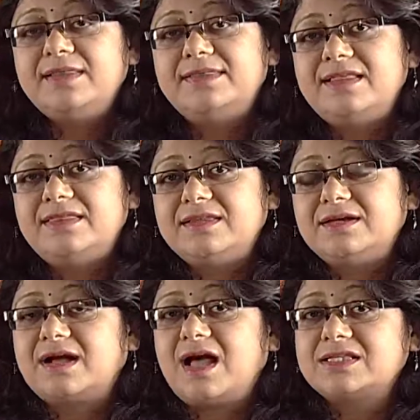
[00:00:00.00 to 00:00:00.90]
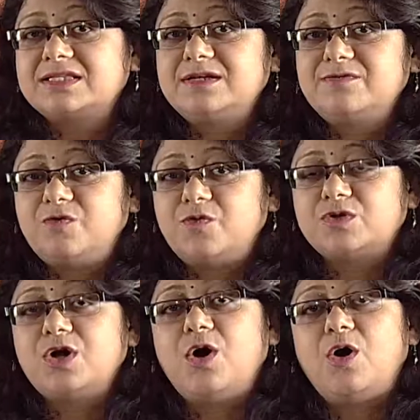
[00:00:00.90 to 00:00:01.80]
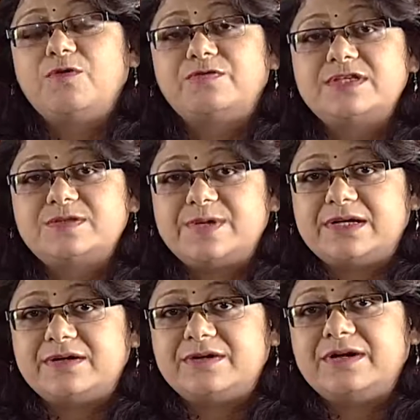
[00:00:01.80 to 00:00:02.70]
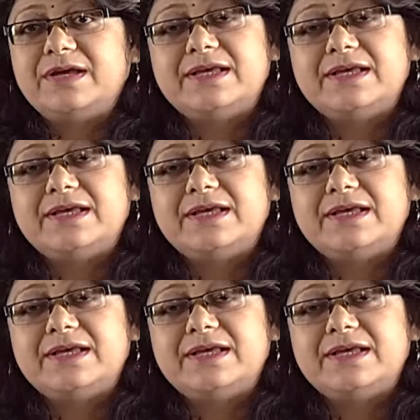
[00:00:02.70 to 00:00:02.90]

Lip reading: then the casting vote of the Speaker